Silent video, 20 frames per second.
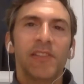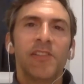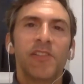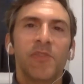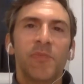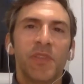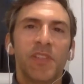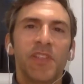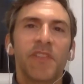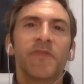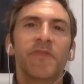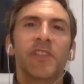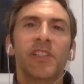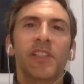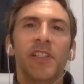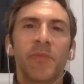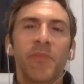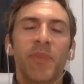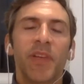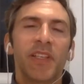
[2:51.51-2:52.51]

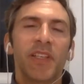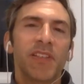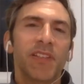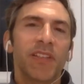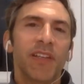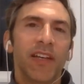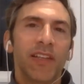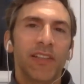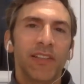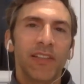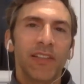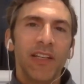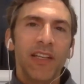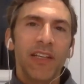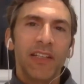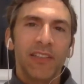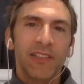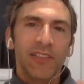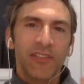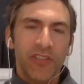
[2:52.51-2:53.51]
specifically based on
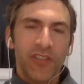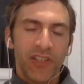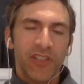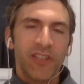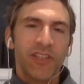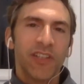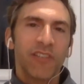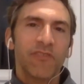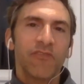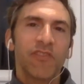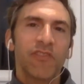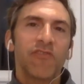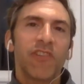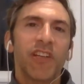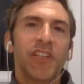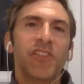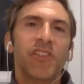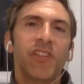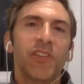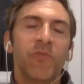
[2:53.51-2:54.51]
logistic
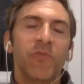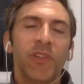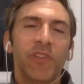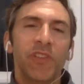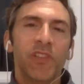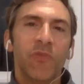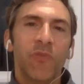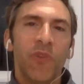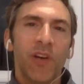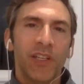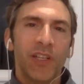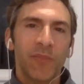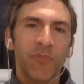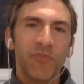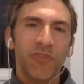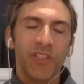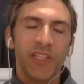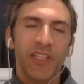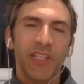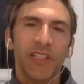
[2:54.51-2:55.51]
regression, where you want to
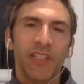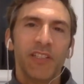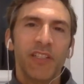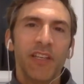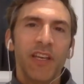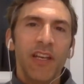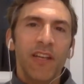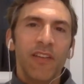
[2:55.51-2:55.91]
predict